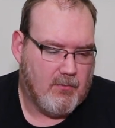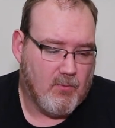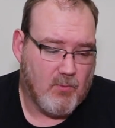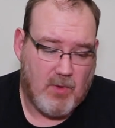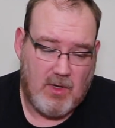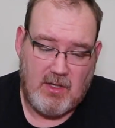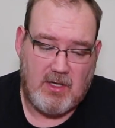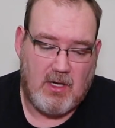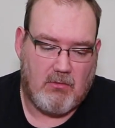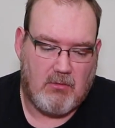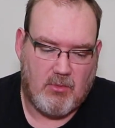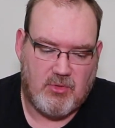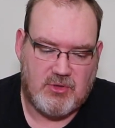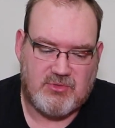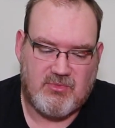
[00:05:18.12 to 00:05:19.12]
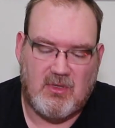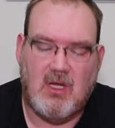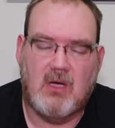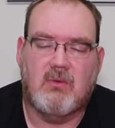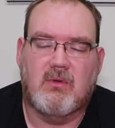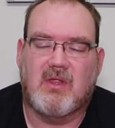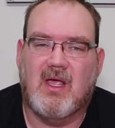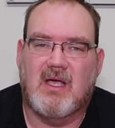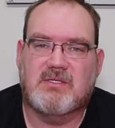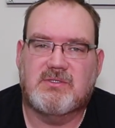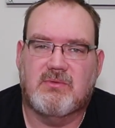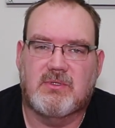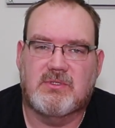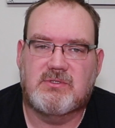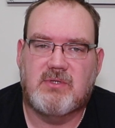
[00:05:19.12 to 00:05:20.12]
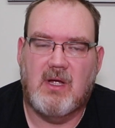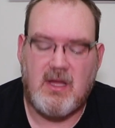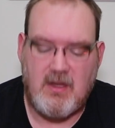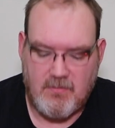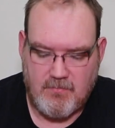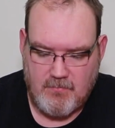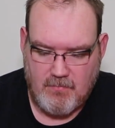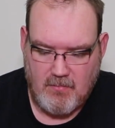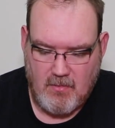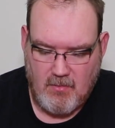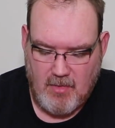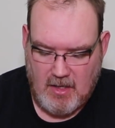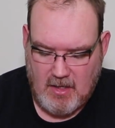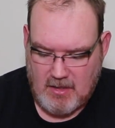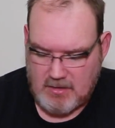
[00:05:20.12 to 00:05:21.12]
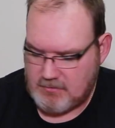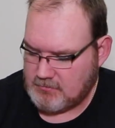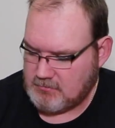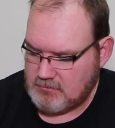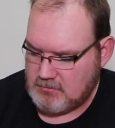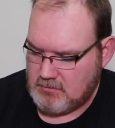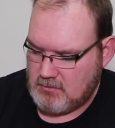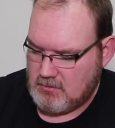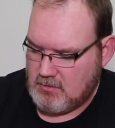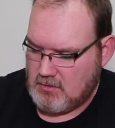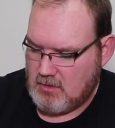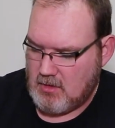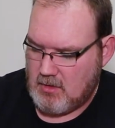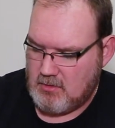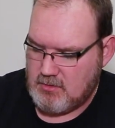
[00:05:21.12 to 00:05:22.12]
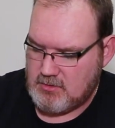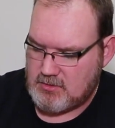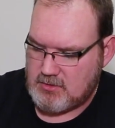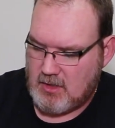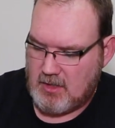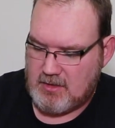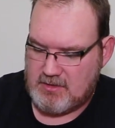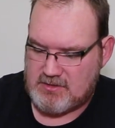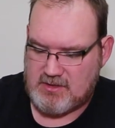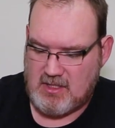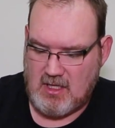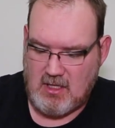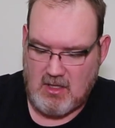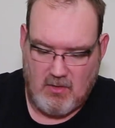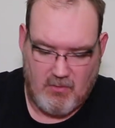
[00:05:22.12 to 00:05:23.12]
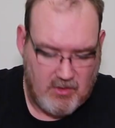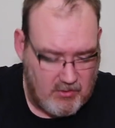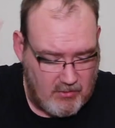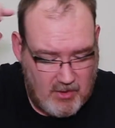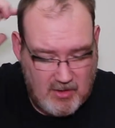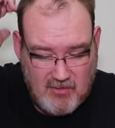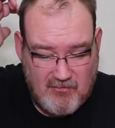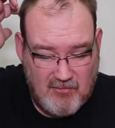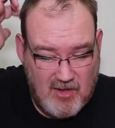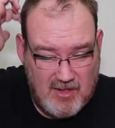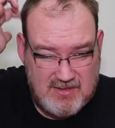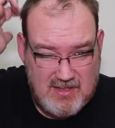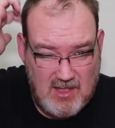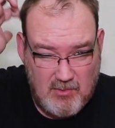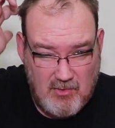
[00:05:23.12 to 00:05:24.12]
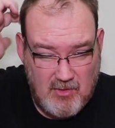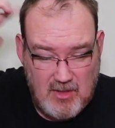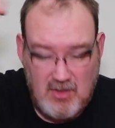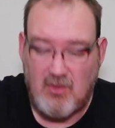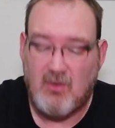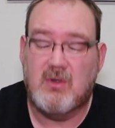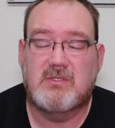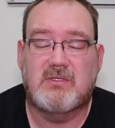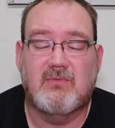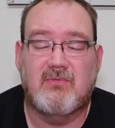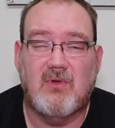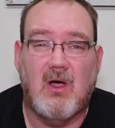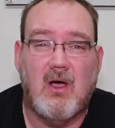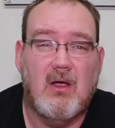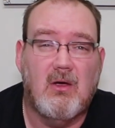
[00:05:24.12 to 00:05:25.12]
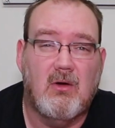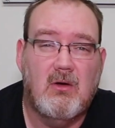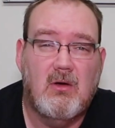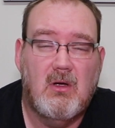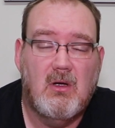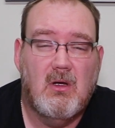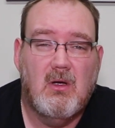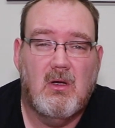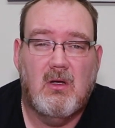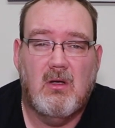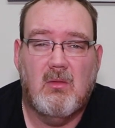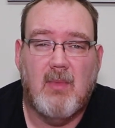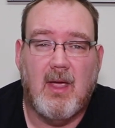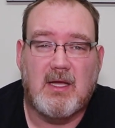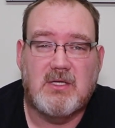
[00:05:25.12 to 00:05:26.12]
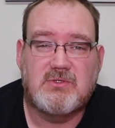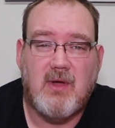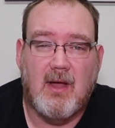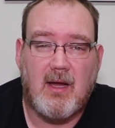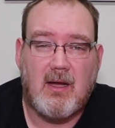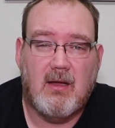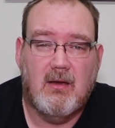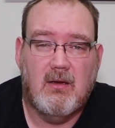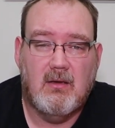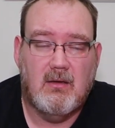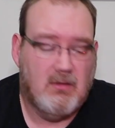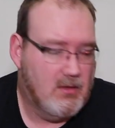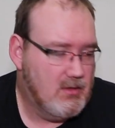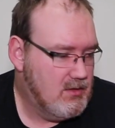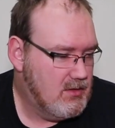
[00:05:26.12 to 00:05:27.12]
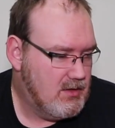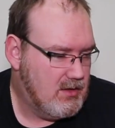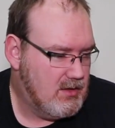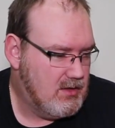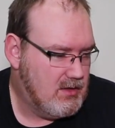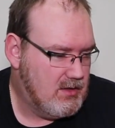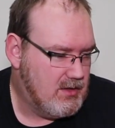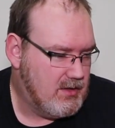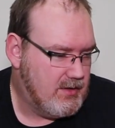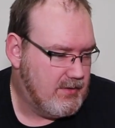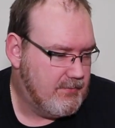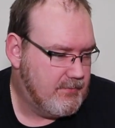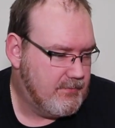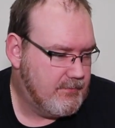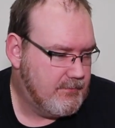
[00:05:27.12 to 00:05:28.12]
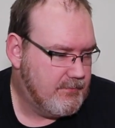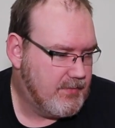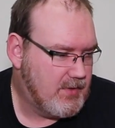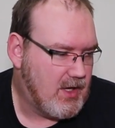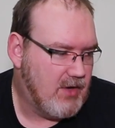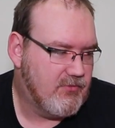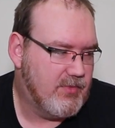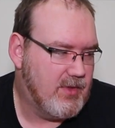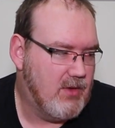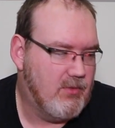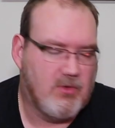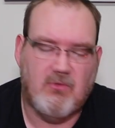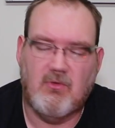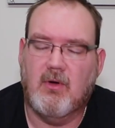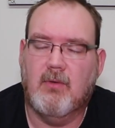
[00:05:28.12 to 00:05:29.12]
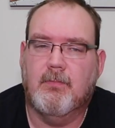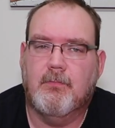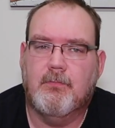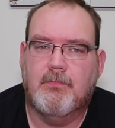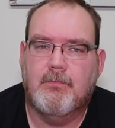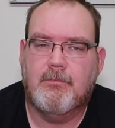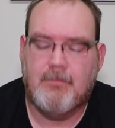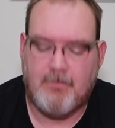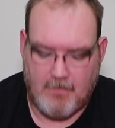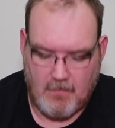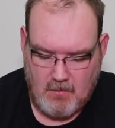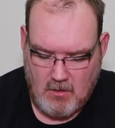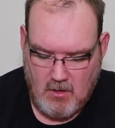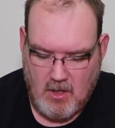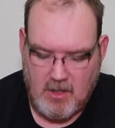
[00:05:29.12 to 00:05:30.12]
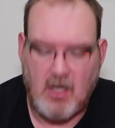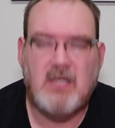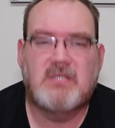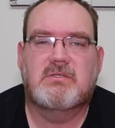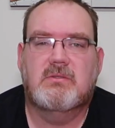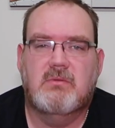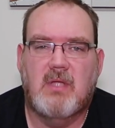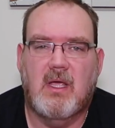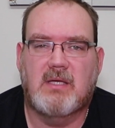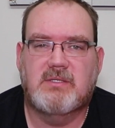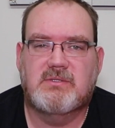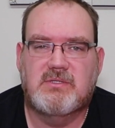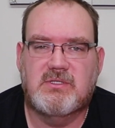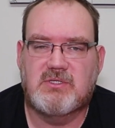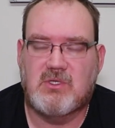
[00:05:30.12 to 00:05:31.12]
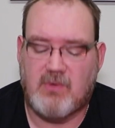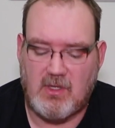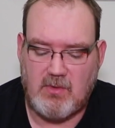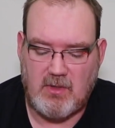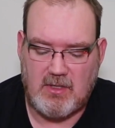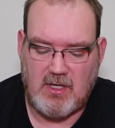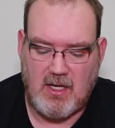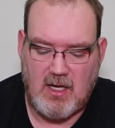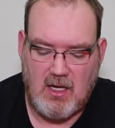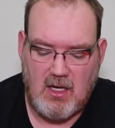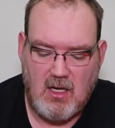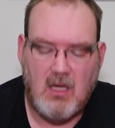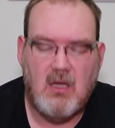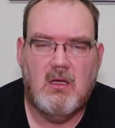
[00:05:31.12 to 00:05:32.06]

Really don't want to push my luck with Casa in Australia, but trying to see whether I can find somewhere indoors to fly or make a track and go from there with the drone. Alright guys, thanks. Just a quick one today.